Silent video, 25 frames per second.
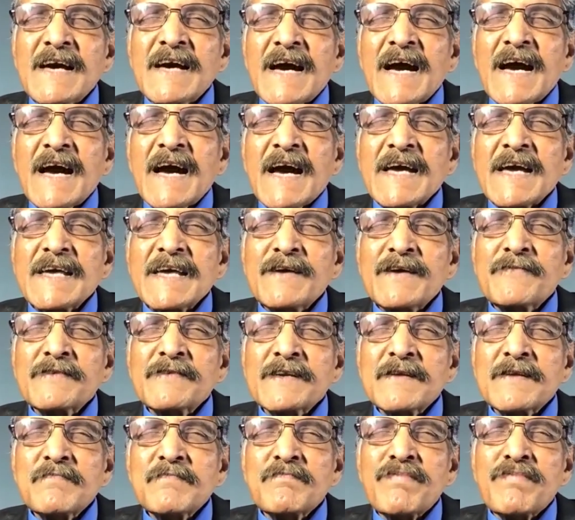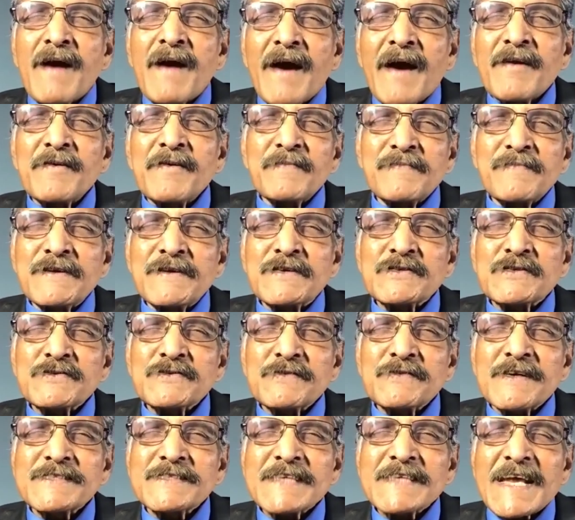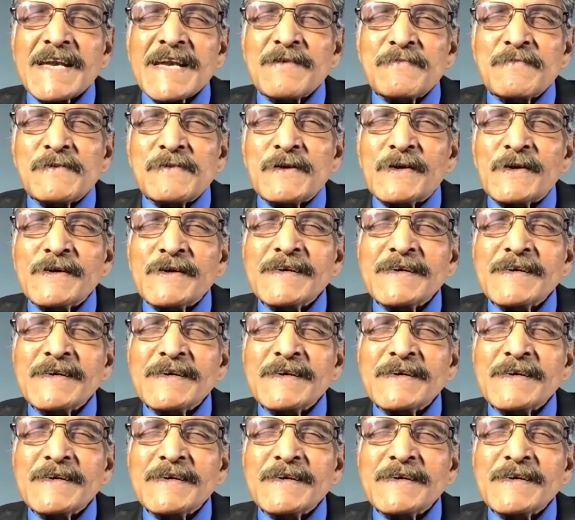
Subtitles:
even in parable to us anymore.